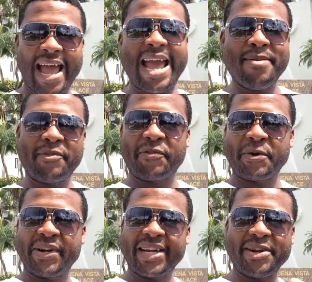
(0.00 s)
Hey my
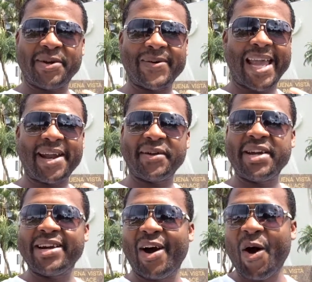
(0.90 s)
friend, how you doing? Keder
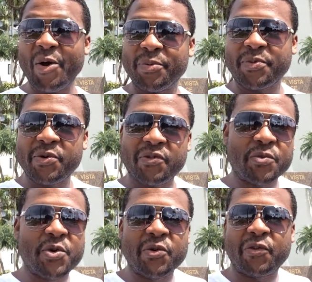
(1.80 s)
here on a
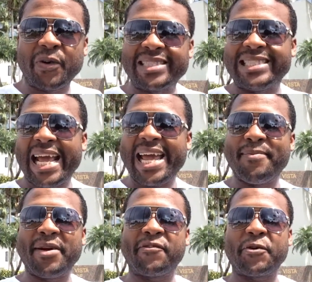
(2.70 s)
beautiful, beautiful
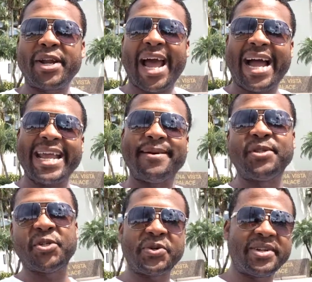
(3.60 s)
day, my friend. I
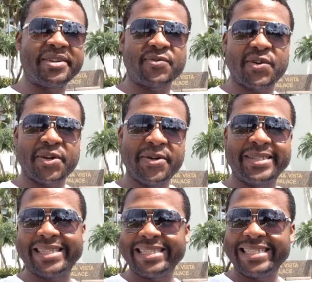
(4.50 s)
am shooting this video
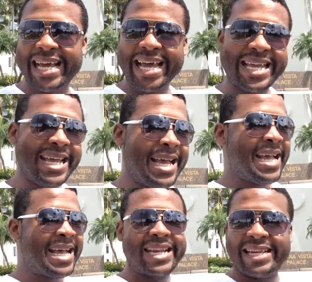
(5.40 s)
today.
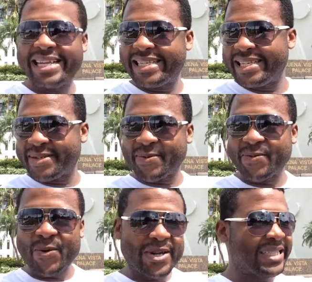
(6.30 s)
This is
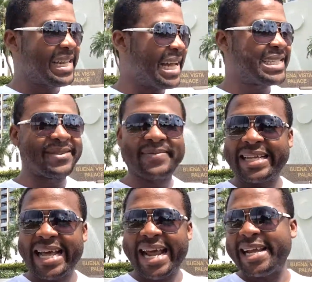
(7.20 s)
was not
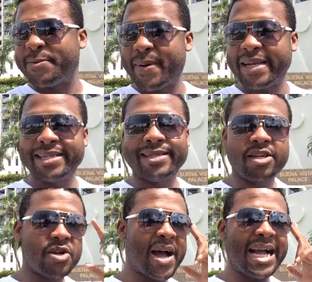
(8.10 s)
something that I expected
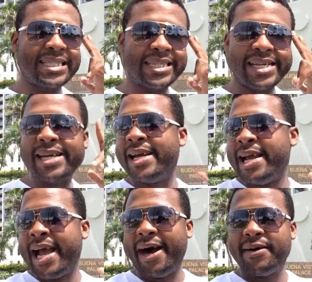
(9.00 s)
to do. Actually,
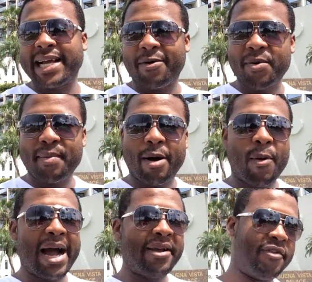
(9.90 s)
I was out with my
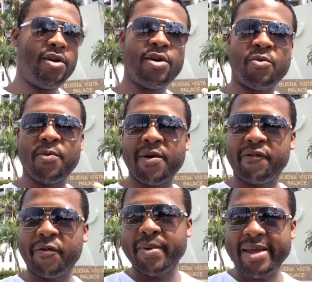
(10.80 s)
wife. We
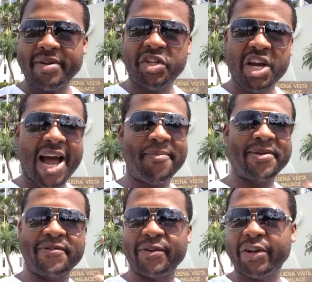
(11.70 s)
went for baby
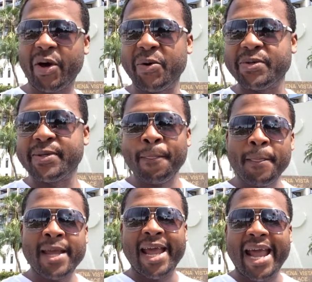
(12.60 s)
shopping for clothes.
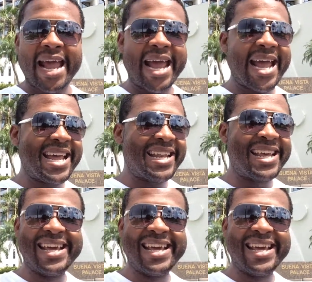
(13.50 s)
And